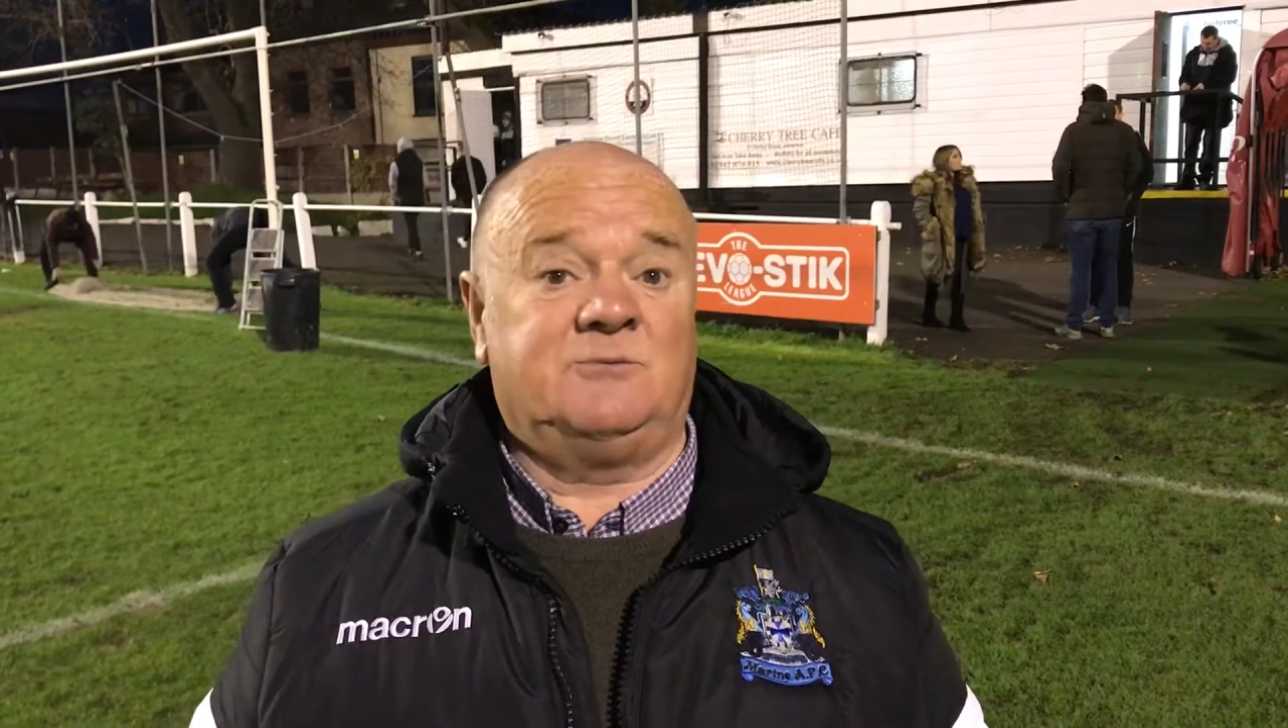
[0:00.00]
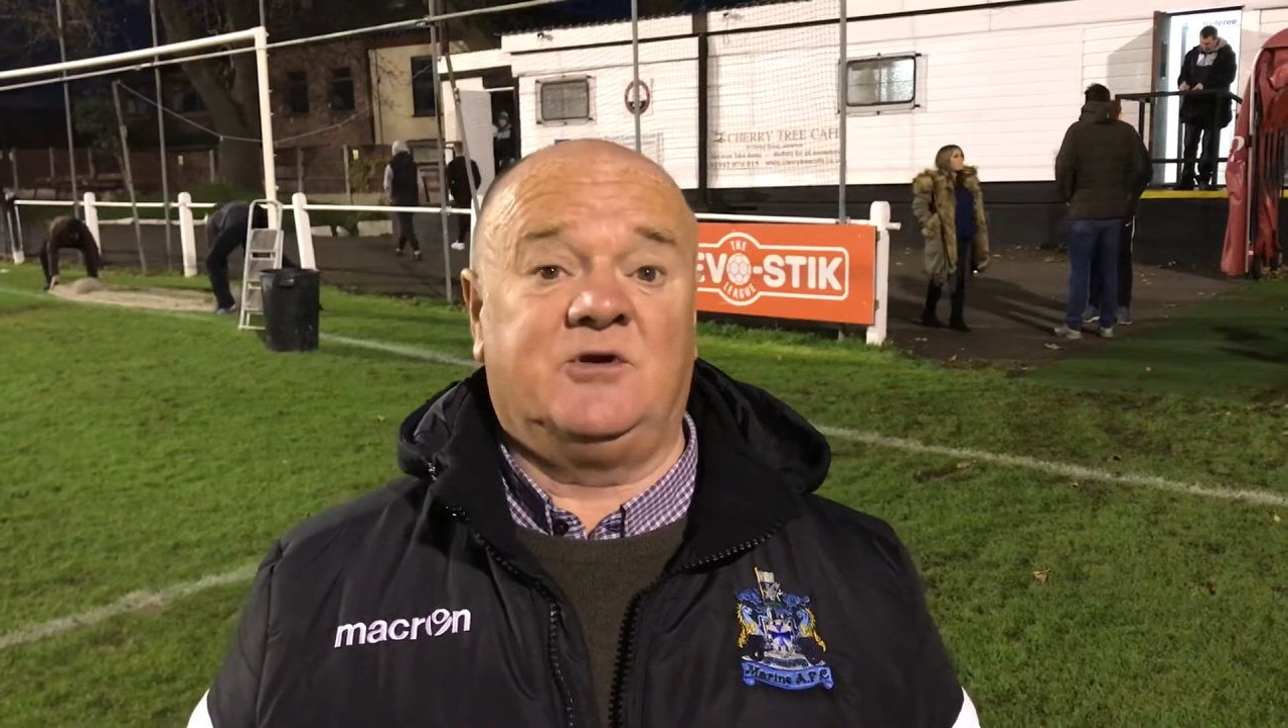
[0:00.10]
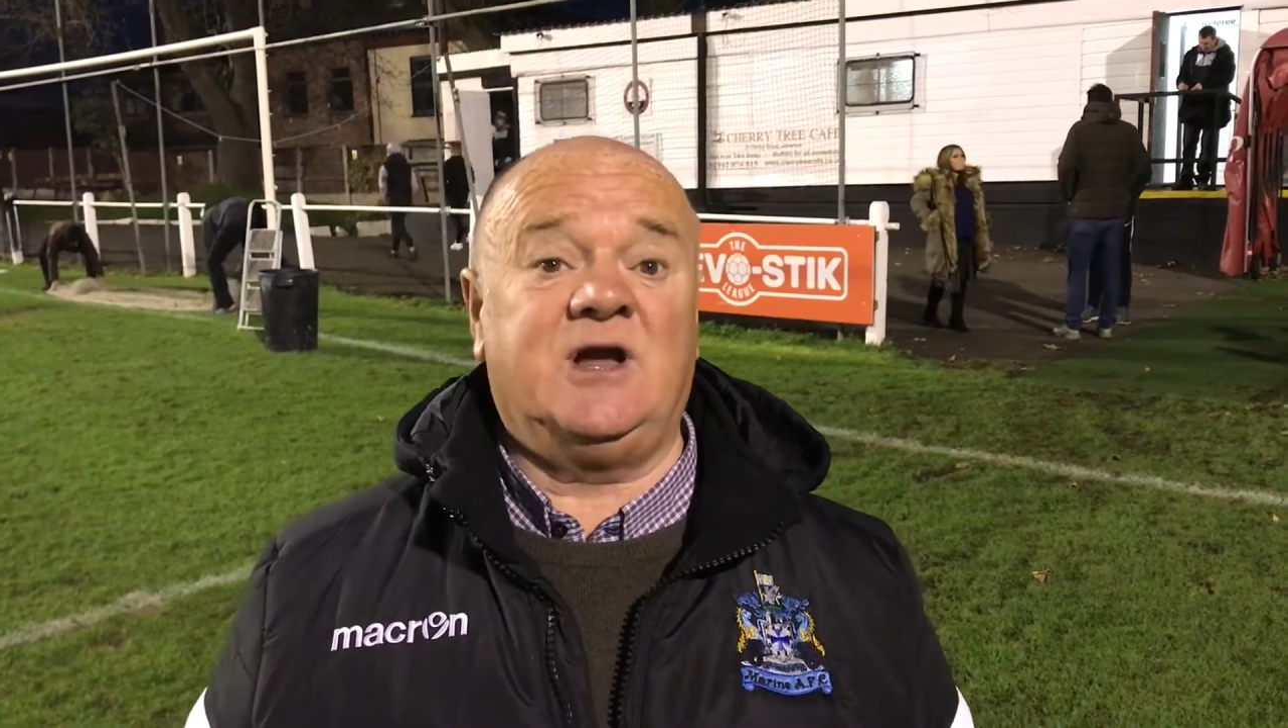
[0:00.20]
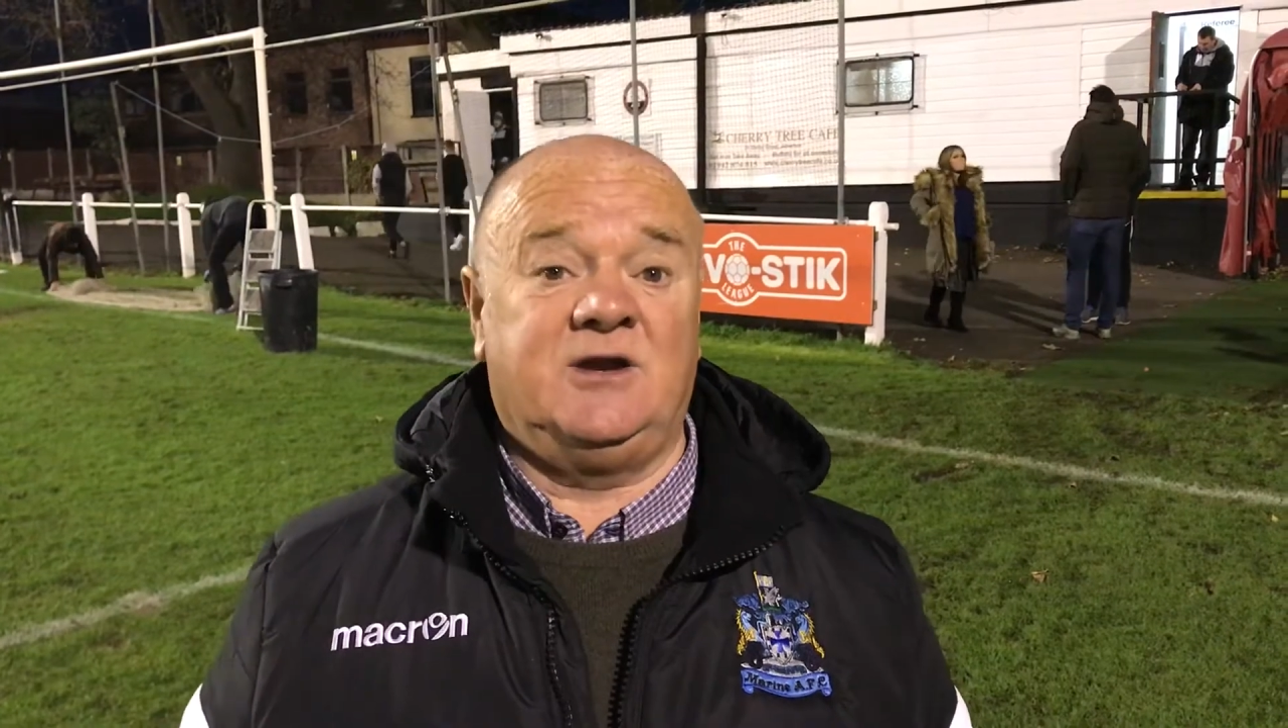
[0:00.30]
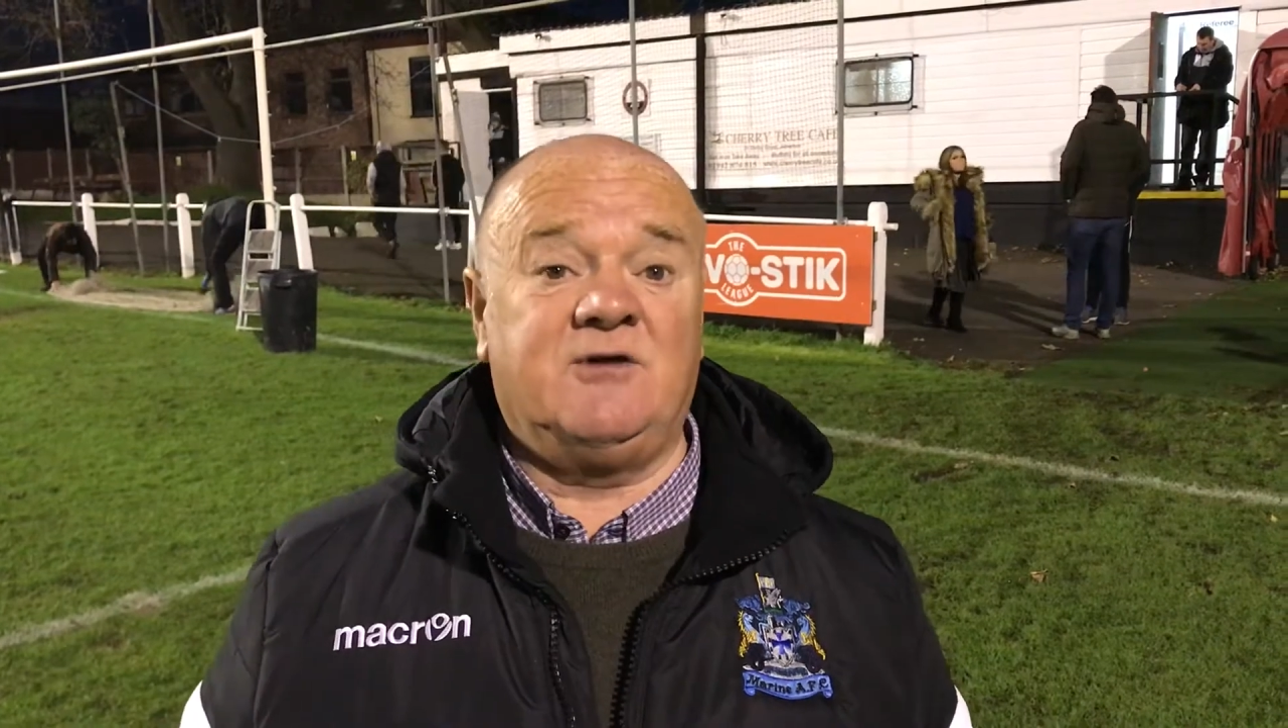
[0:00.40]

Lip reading: I'm really,